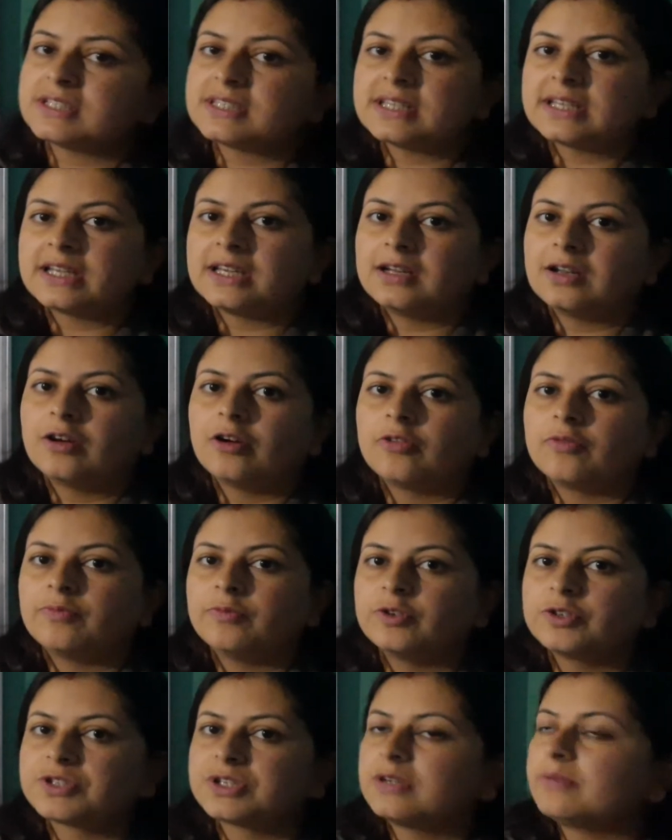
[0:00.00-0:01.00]
second law of
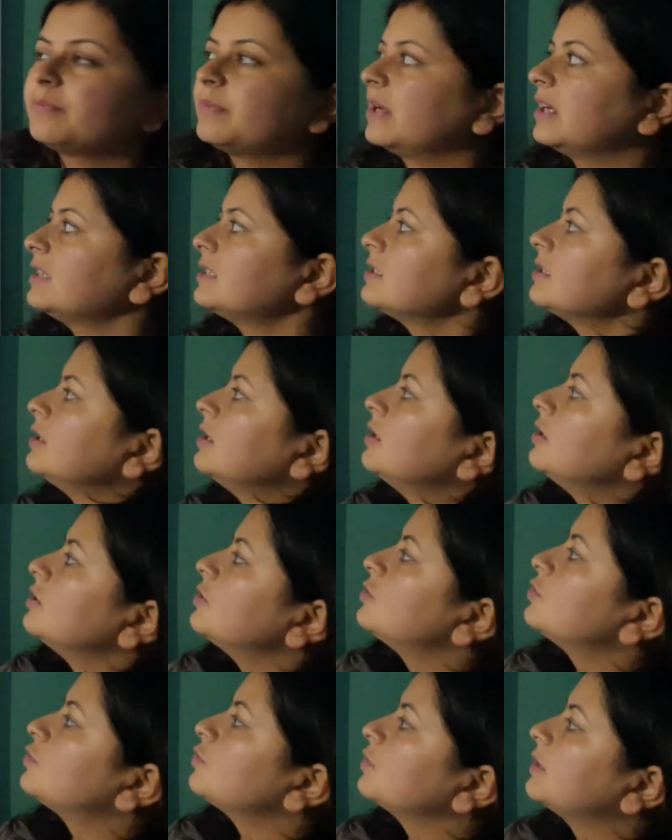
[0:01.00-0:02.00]
motion, but
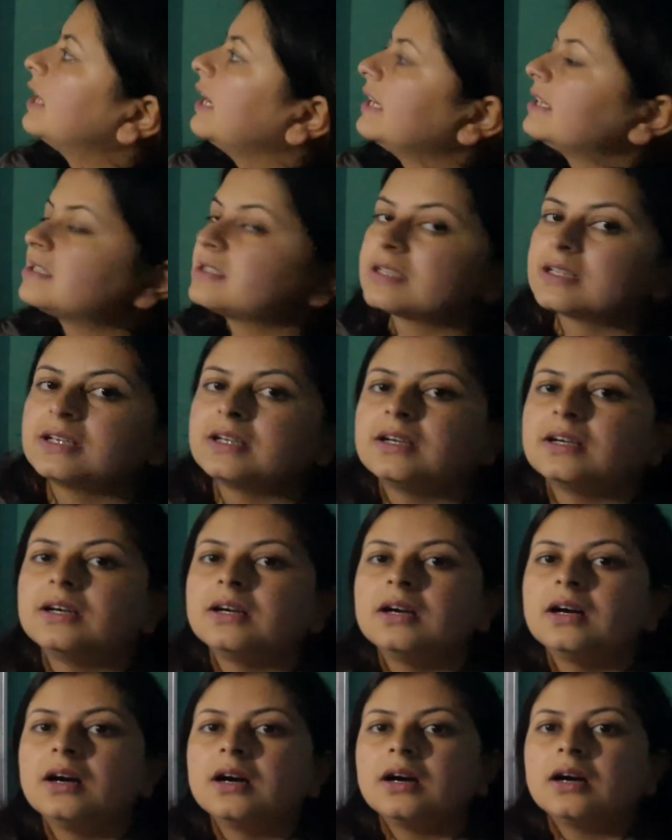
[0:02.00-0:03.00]
to get
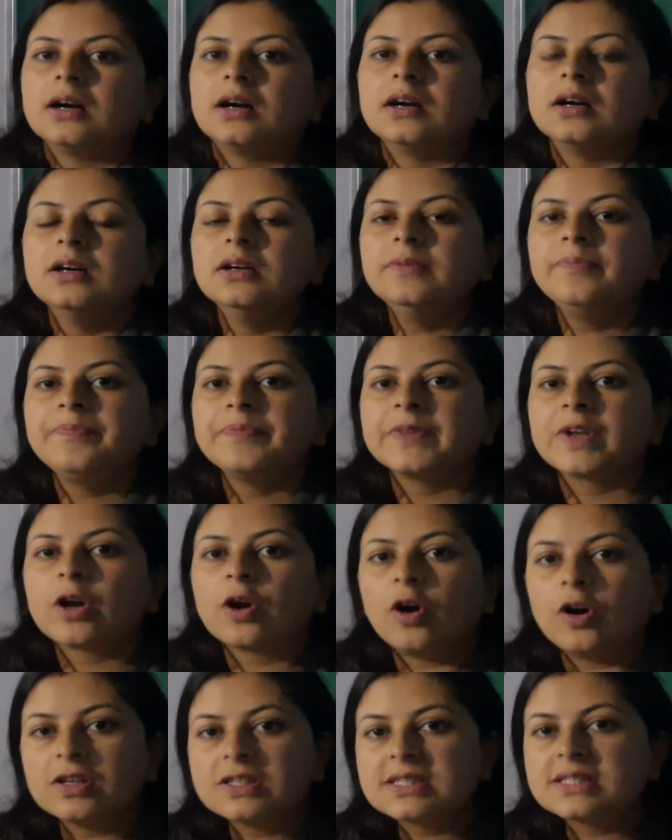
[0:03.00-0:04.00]
a
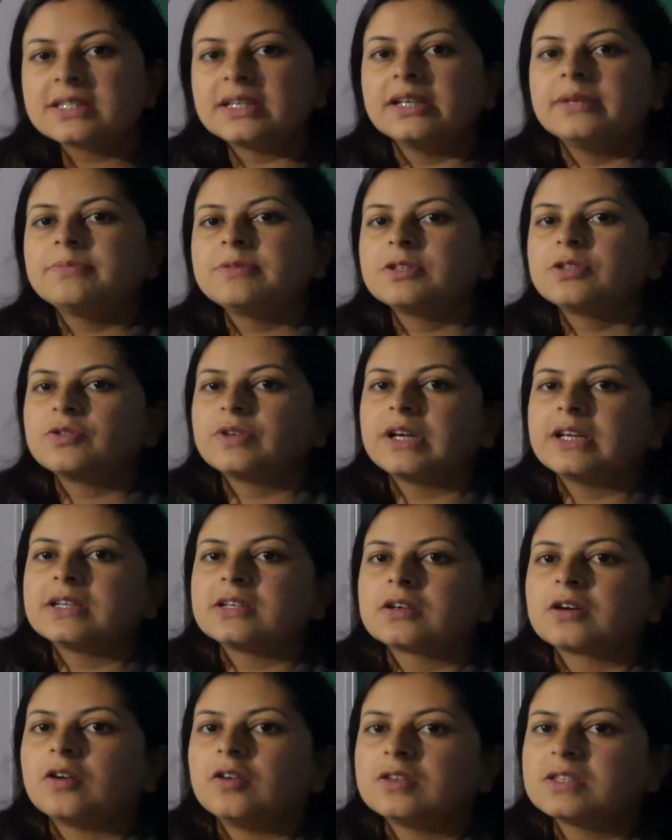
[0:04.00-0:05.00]

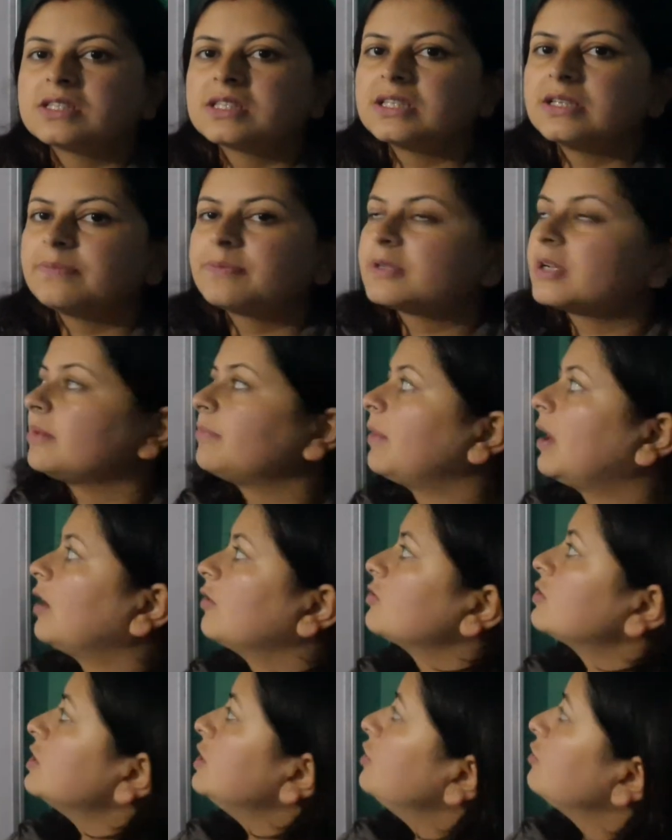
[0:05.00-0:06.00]
concept
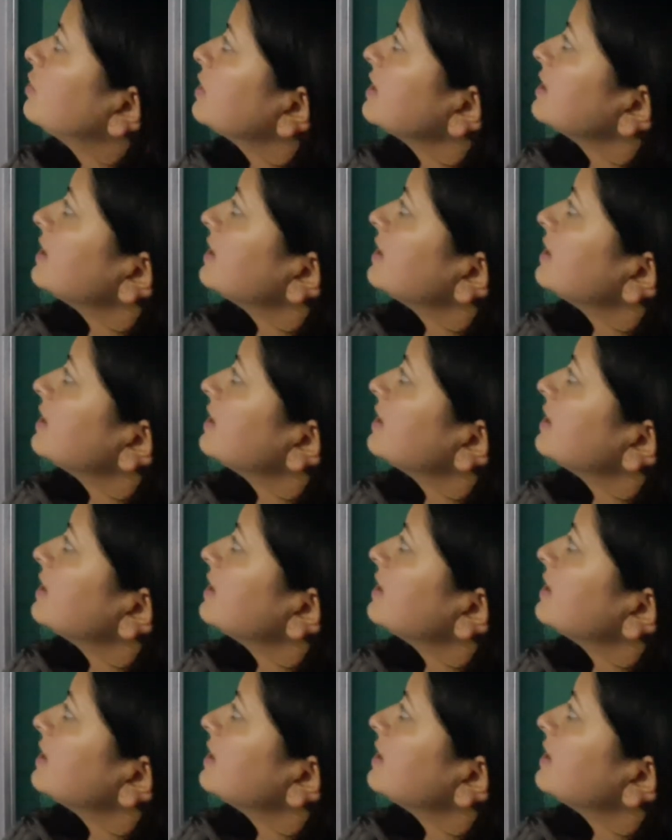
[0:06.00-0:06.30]
about Newton's